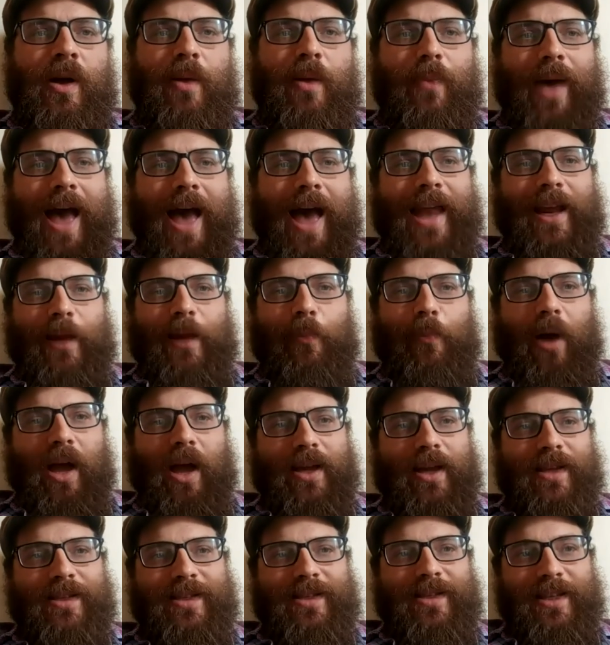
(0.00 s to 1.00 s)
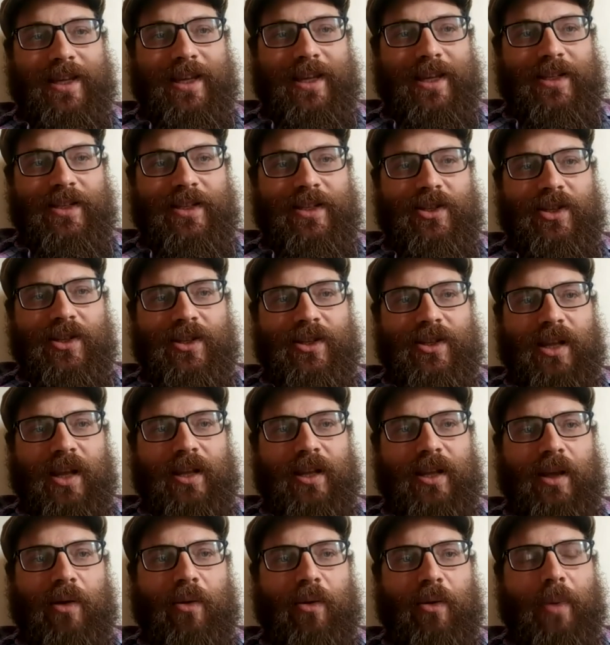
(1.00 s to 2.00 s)
panic buying seeds, just
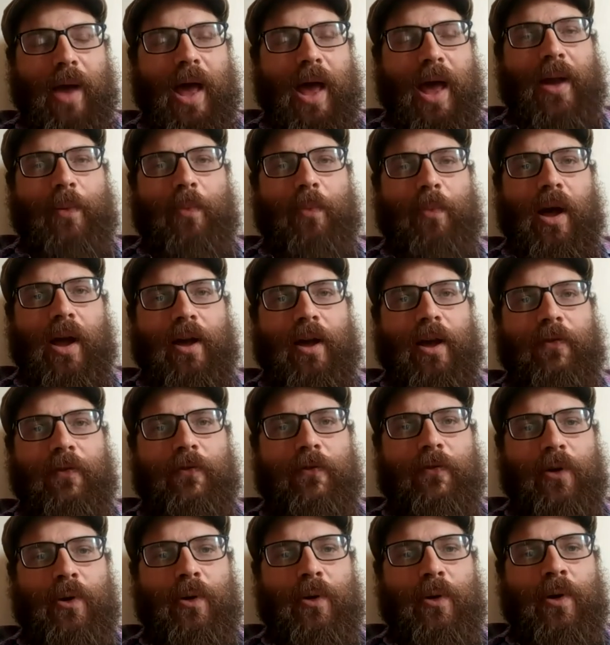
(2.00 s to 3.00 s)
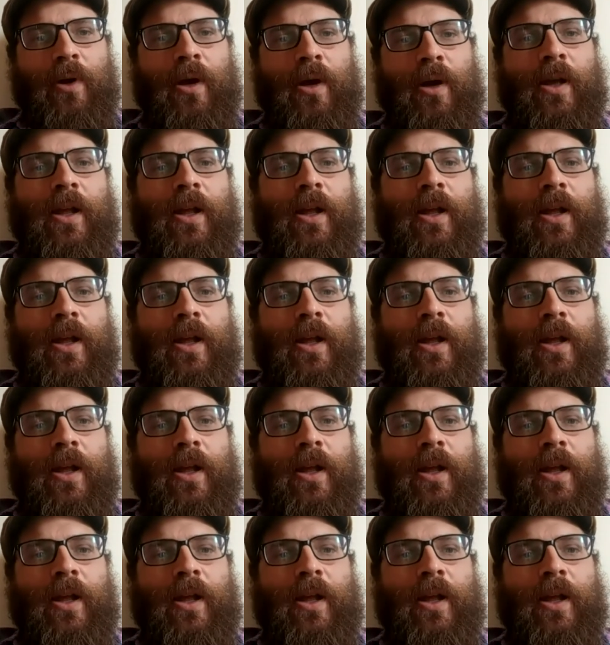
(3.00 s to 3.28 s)
like they were panic buying food.